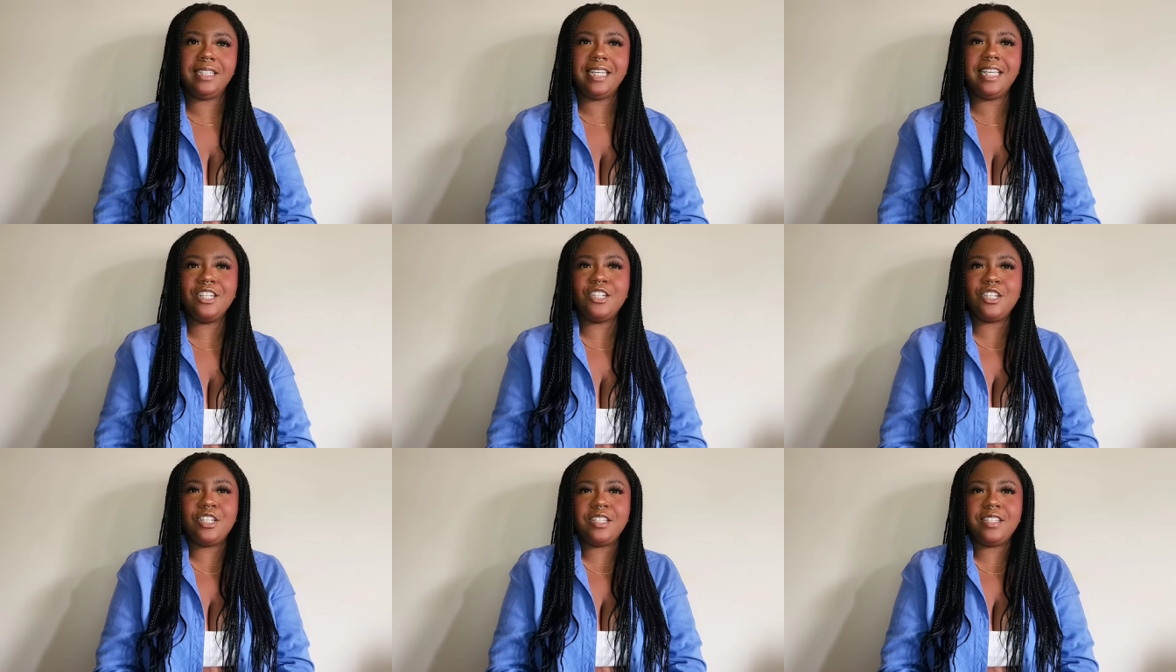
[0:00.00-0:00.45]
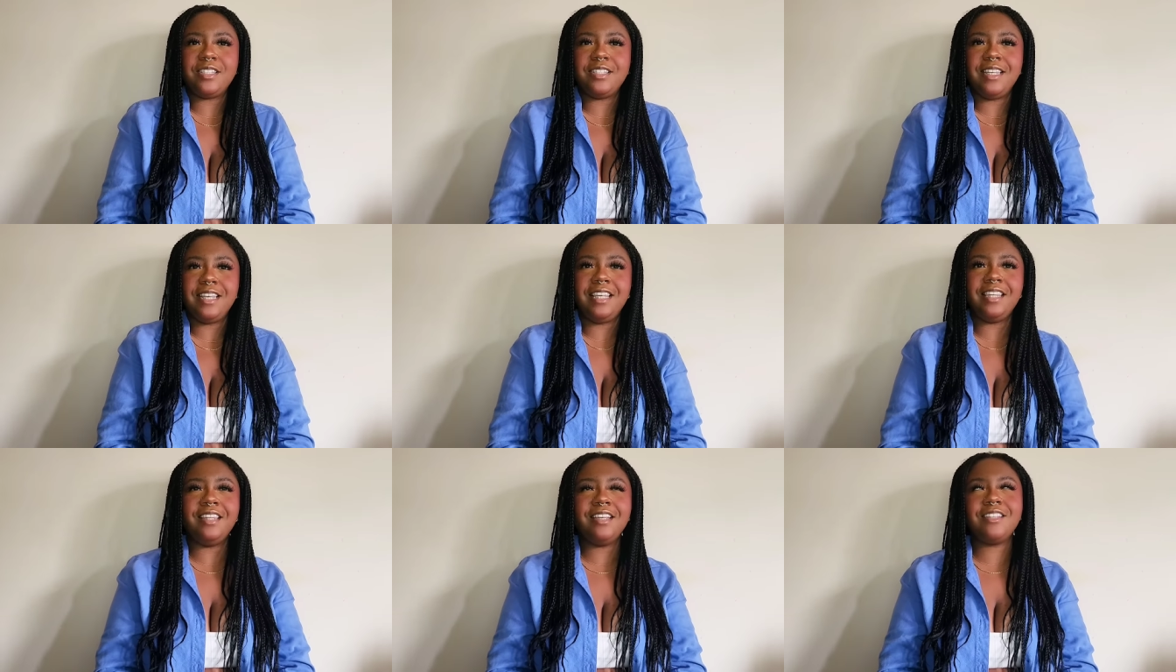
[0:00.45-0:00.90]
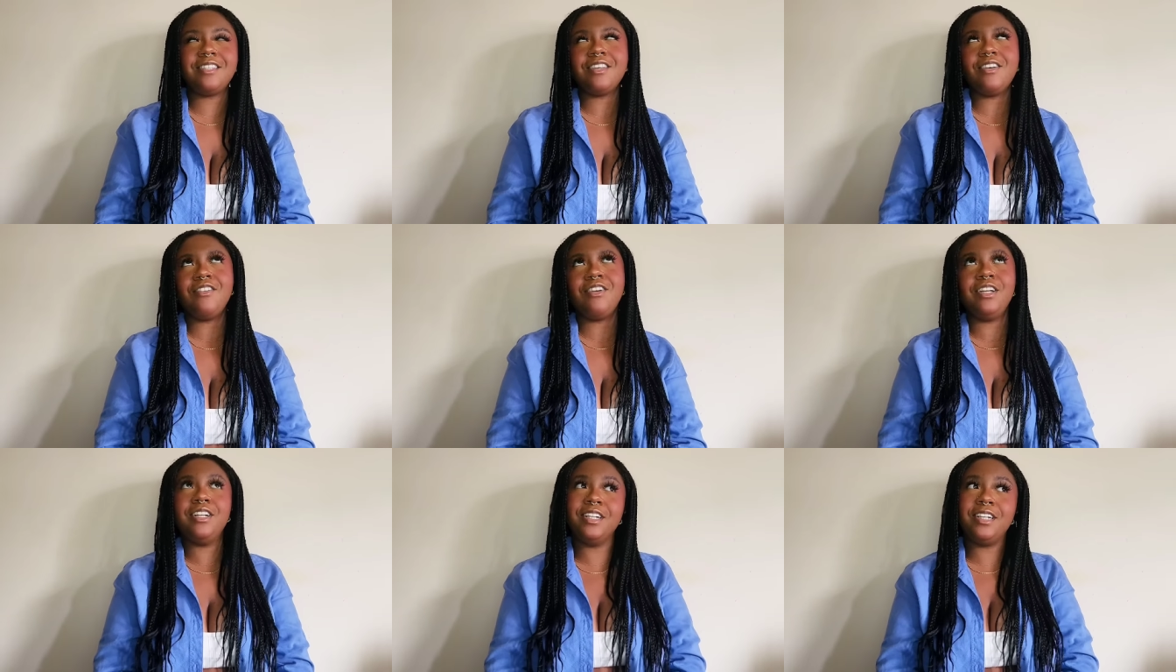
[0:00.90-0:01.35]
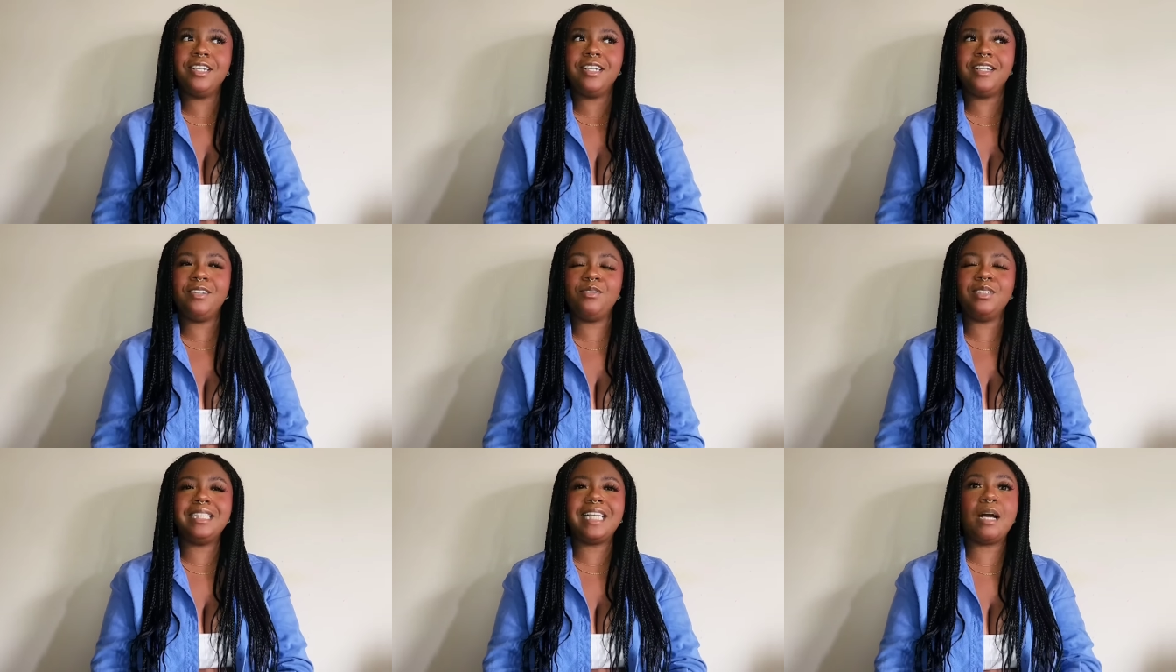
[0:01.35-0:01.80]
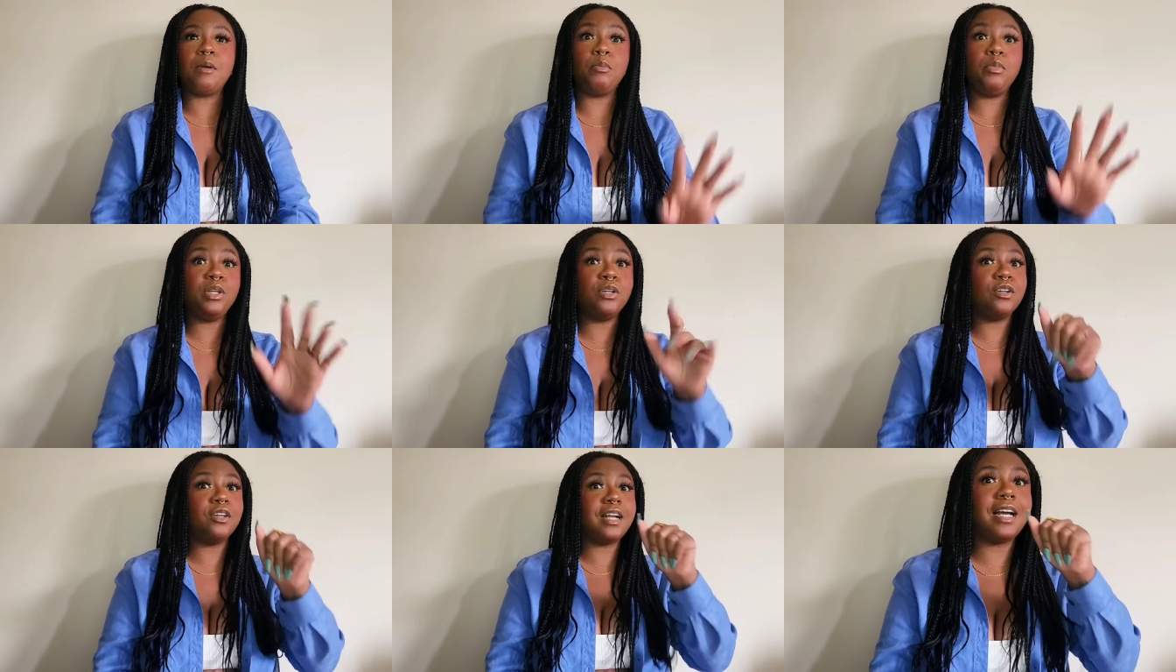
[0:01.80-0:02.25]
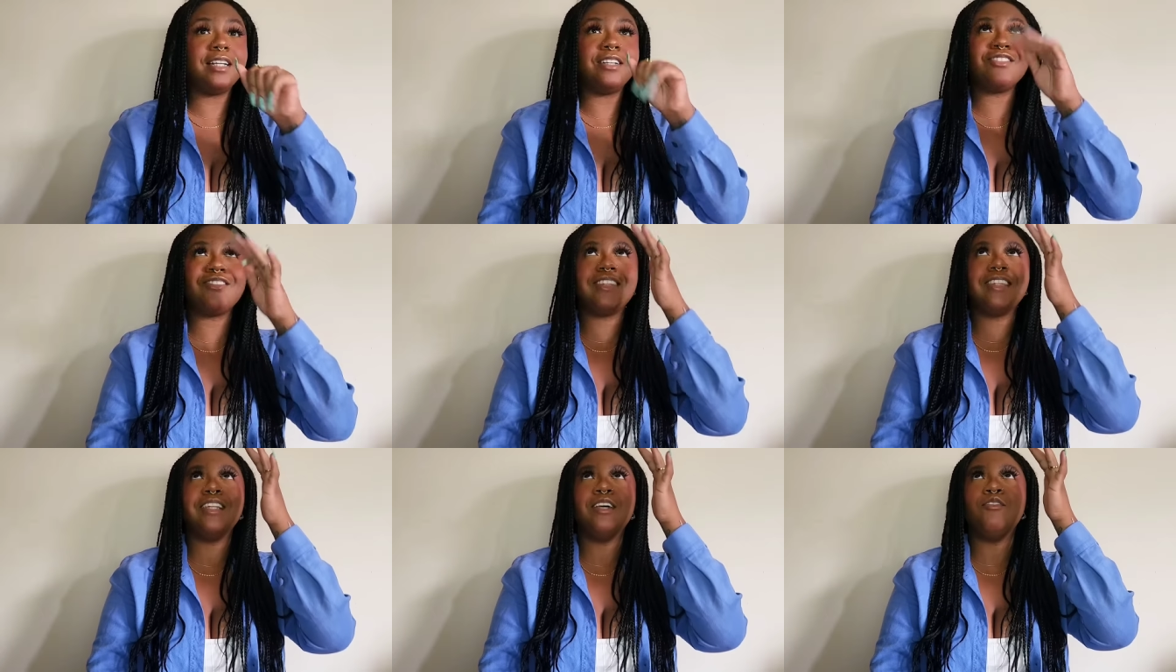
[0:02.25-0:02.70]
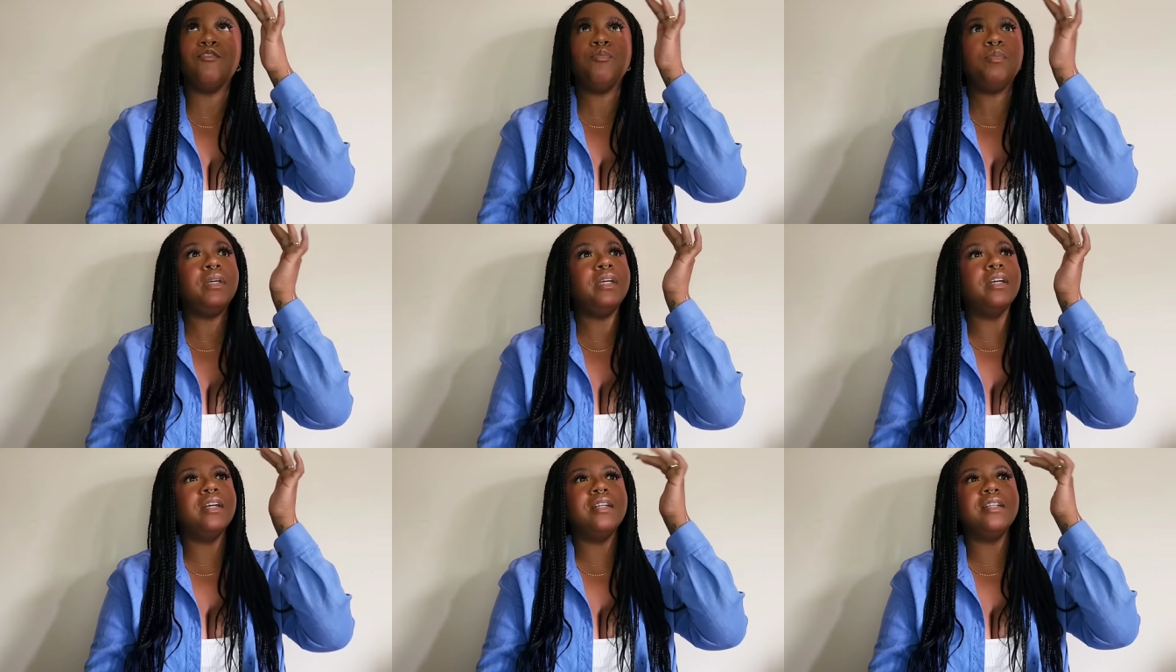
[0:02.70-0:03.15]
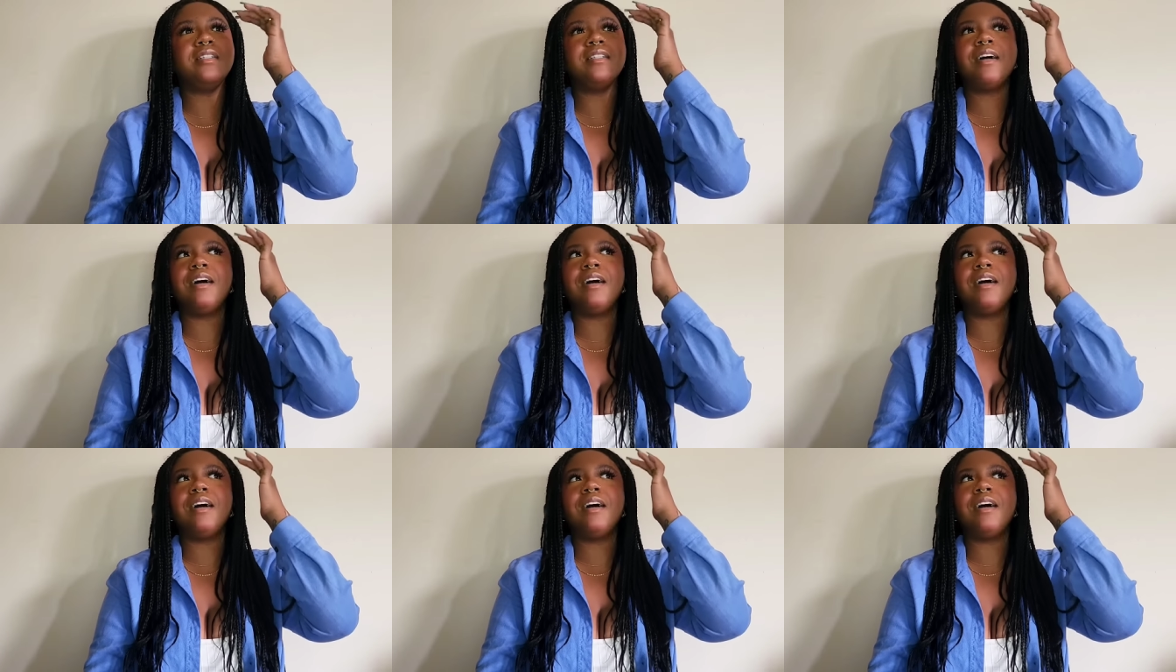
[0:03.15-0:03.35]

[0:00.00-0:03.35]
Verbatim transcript: He just he looks so good with that beard. I just love beards.